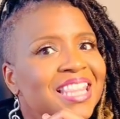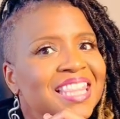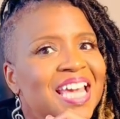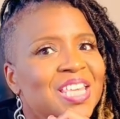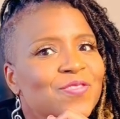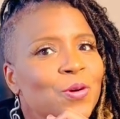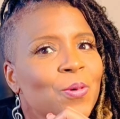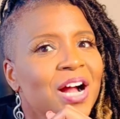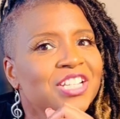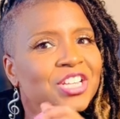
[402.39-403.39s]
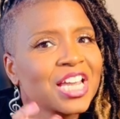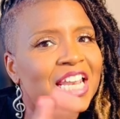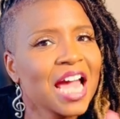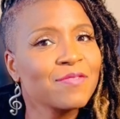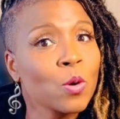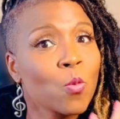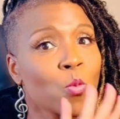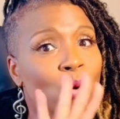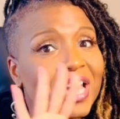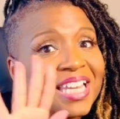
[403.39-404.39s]
Thank you for watching and have a
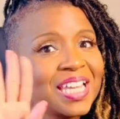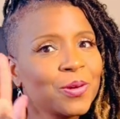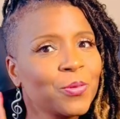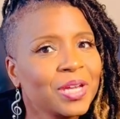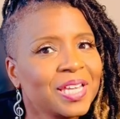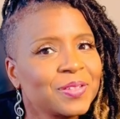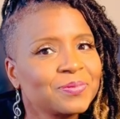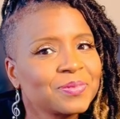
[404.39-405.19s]
winning week.